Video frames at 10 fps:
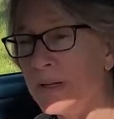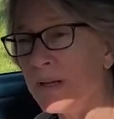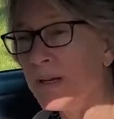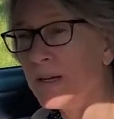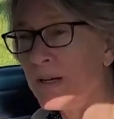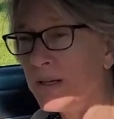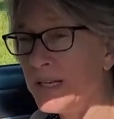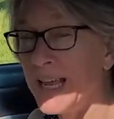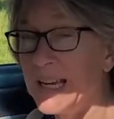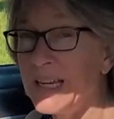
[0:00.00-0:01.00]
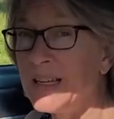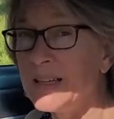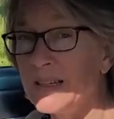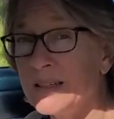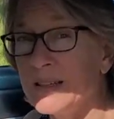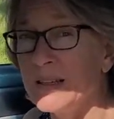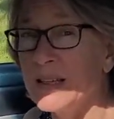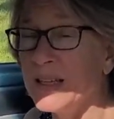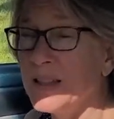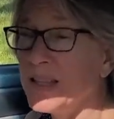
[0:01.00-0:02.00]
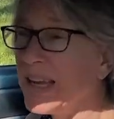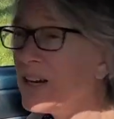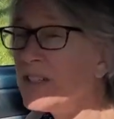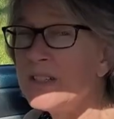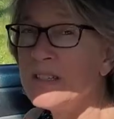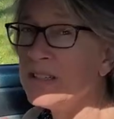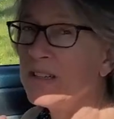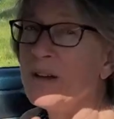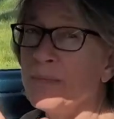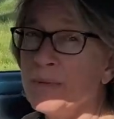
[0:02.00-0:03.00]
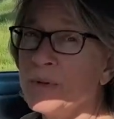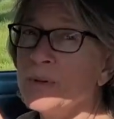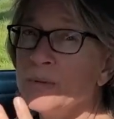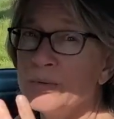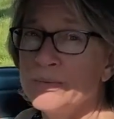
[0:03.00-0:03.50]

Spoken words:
netting, air just doesn't come through.